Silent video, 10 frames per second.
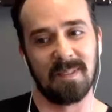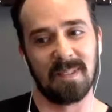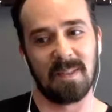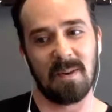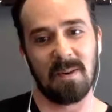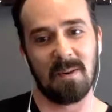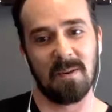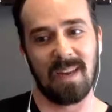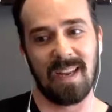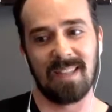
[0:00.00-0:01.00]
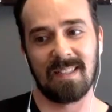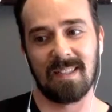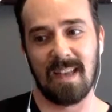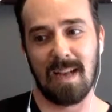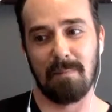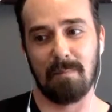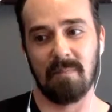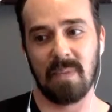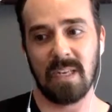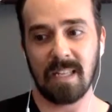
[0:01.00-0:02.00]
So it's
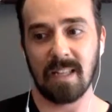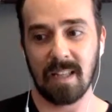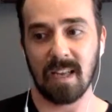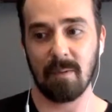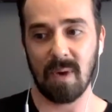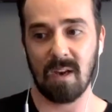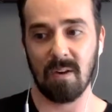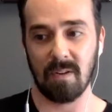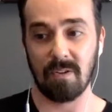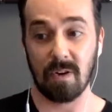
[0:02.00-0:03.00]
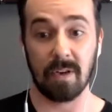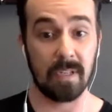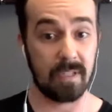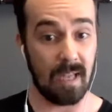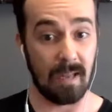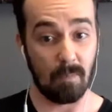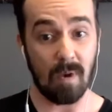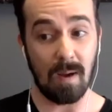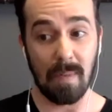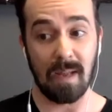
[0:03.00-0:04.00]
you need to think about your audience and
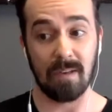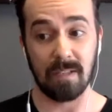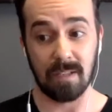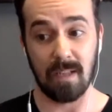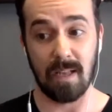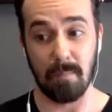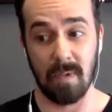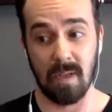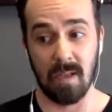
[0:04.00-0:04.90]
what matters to them,